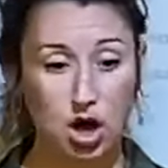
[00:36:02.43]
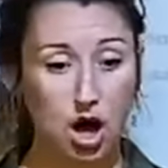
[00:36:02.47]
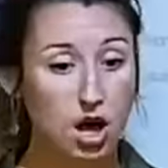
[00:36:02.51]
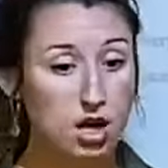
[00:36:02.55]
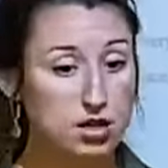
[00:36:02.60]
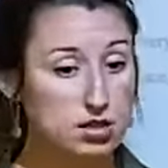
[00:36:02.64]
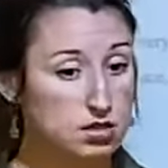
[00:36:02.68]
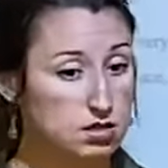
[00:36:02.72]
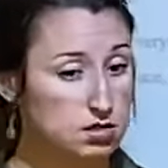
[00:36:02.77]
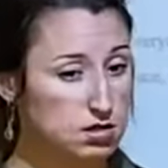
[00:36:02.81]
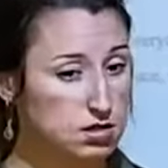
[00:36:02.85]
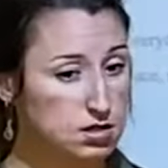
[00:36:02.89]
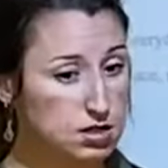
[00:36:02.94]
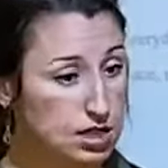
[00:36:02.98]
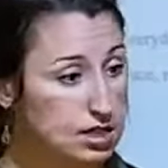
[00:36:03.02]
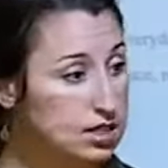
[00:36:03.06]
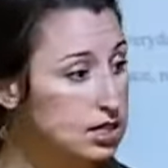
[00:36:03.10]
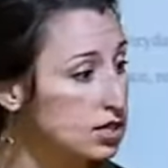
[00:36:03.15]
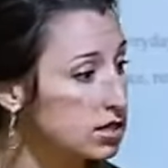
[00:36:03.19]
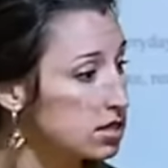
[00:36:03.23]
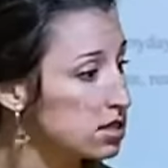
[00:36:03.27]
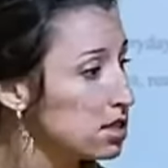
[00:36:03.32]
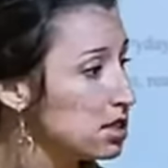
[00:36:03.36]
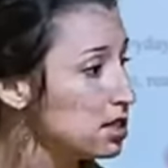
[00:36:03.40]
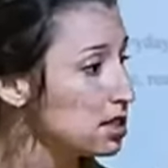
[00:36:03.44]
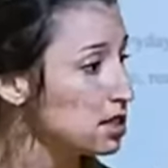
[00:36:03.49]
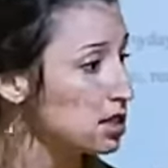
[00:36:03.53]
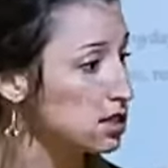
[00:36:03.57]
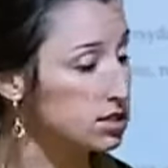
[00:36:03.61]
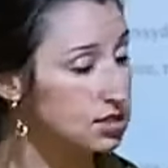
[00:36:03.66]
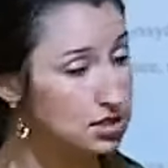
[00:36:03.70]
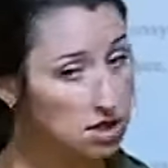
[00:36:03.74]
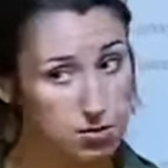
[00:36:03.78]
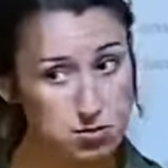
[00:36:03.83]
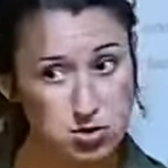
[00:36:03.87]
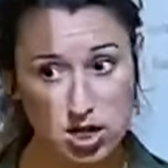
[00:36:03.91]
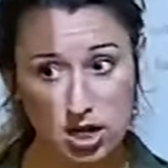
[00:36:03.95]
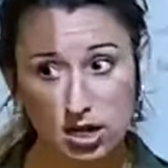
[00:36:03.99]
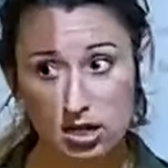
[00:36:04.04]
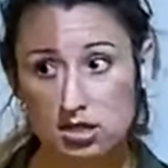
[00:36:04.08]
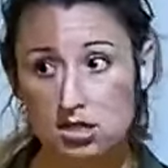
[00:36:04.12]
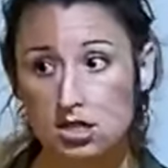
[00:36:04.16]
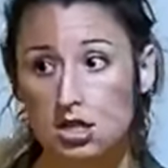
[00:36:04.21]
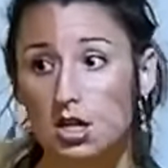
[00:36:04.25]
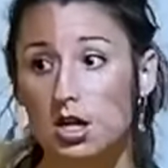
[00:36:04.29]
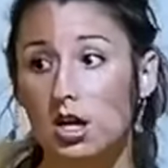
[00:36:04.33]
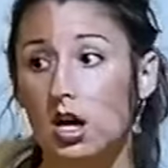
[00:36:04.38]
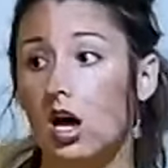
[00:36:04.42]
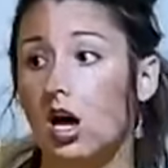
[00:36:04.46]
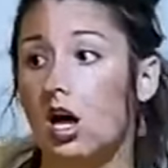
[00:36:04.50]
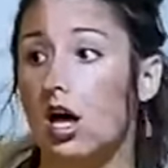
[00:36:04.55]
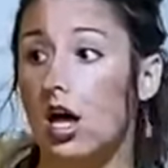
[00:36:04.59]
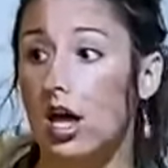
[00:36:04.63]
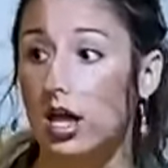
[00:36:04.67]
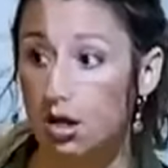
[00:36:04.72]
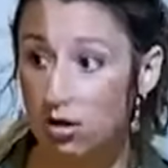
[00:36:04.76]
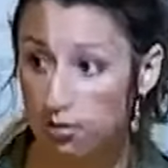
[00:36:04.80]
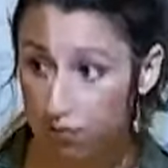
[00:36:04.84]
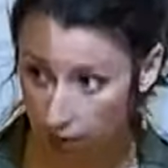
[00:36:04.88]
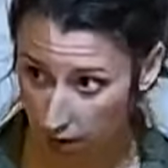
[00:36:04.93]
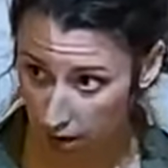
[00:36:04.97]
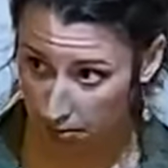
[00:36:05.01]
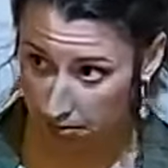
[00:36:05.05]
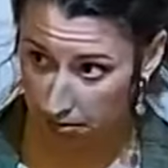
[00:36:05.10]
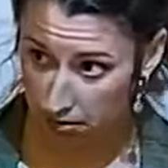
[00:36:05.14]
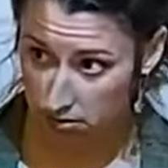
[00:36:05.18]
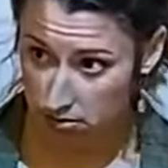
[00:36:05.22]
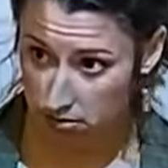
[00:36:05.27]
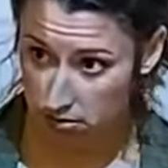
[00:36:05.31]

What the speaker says: A sentence needs a subject and a verb.